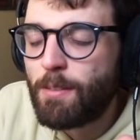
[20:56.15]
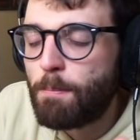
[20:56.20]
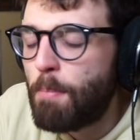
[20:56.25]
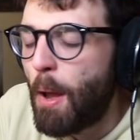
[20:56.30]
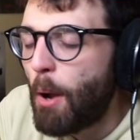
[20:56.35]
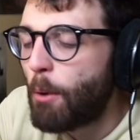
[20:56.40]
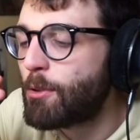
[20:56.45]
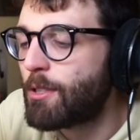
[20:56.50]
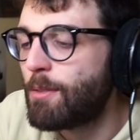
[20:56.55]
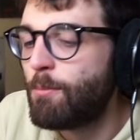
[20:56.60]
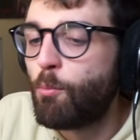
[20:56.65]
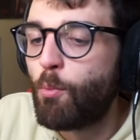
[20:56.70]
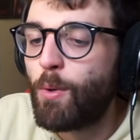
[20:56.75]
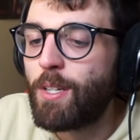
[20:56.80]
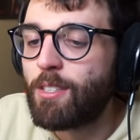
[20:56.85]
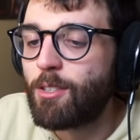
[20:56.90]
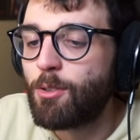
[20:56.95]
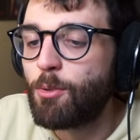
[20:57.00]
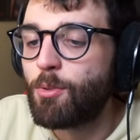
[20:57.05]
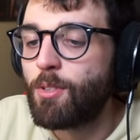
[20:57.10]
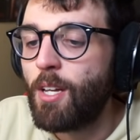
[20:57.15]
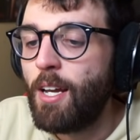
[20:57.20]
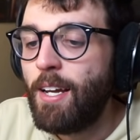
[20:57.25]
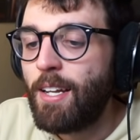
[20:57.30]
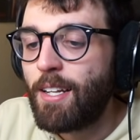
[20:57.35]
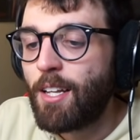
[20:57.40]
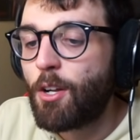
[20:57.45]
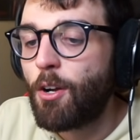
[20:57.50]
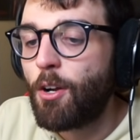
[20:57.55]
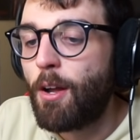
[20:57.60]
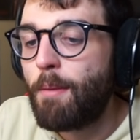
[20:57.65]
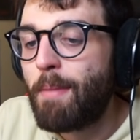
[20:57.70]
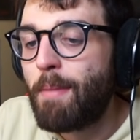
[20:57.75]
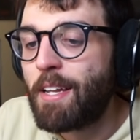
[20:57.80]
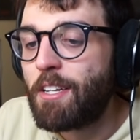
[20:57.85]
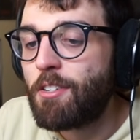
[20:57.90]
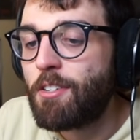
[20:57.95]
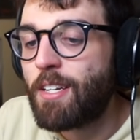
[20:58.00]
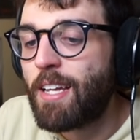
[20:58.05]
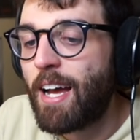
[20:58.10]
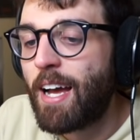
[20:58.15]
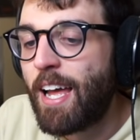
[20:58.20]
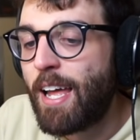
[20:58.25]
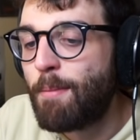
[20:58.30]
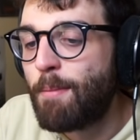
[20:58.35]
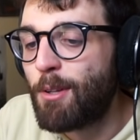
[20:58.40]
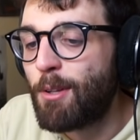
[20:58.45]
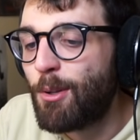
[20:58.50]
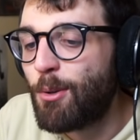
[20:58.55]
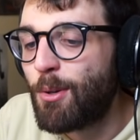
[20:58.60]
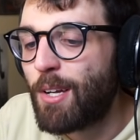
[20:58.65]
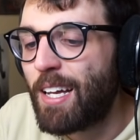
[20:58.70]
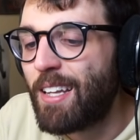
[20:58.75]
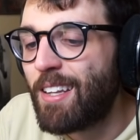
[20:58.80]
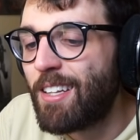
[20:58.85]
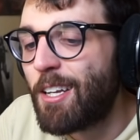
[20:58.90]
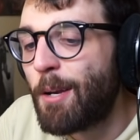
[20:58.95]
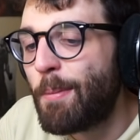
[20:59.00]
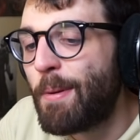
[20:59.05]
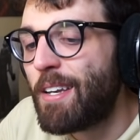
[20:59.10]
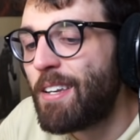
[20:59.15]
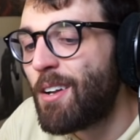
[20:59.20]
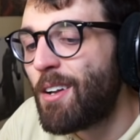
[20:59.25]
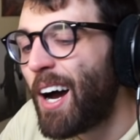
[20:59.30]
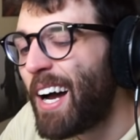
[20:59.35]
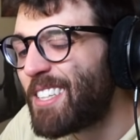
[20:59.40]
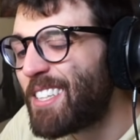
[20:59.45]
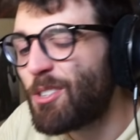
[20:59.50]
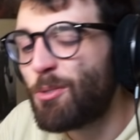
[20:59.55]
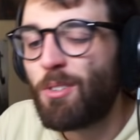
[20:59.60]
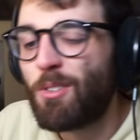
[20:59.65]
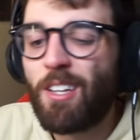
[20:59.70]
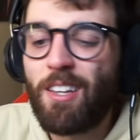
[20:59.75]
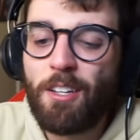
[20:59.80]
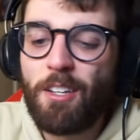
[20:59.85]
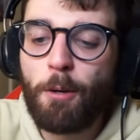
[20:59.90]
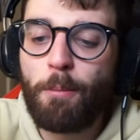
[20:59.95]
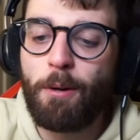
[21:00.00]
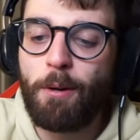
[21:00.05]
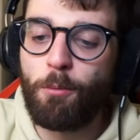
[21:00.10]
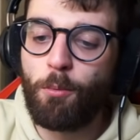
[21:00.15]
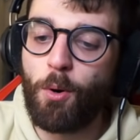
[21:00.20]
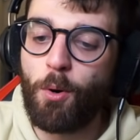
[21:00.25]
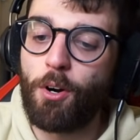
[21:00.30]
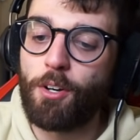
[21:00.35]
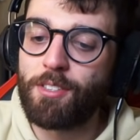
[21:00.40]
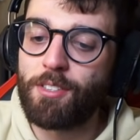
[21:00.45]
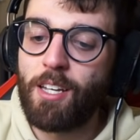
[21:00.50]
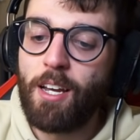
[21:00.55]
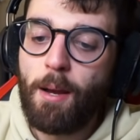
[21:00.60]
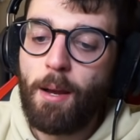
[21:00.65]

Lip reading: bells and whistles that go and make your game look a little bit nicer or a little bit worse.